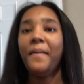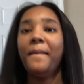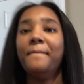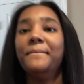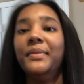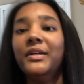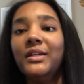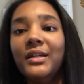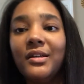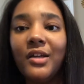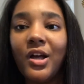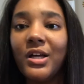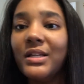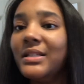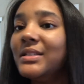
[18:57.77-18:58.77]
But
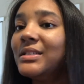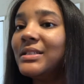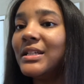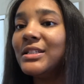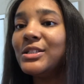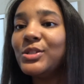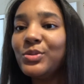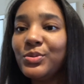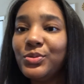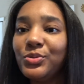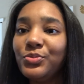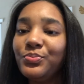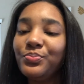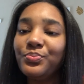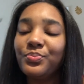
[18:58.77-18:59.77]
yeah, y'all, stay
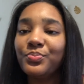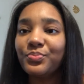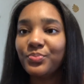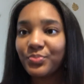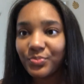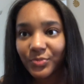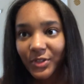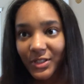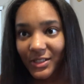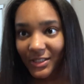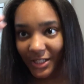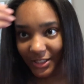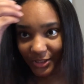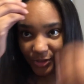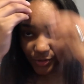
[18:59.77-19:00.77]
tuned.
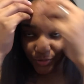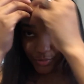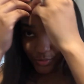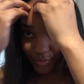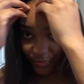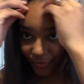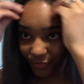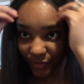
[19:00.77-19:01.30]
Stay tuned for